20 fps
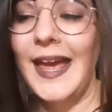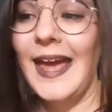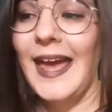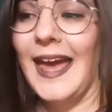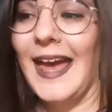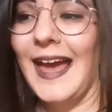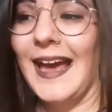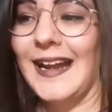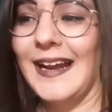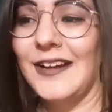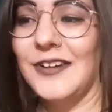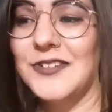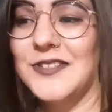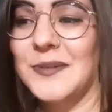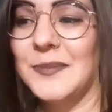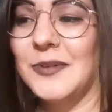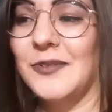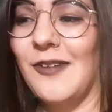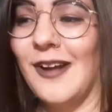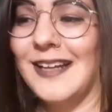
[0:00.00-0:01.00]
And I heard
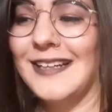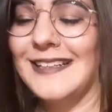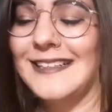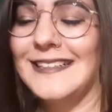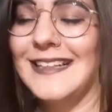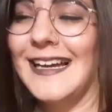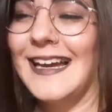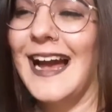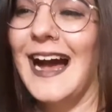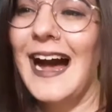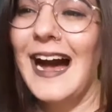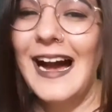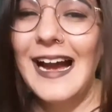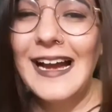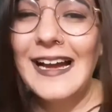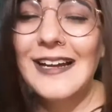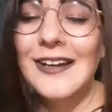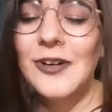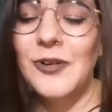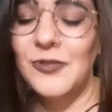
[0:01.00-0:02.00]
someone writing, like,
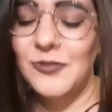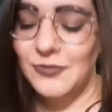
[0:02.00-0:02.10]
I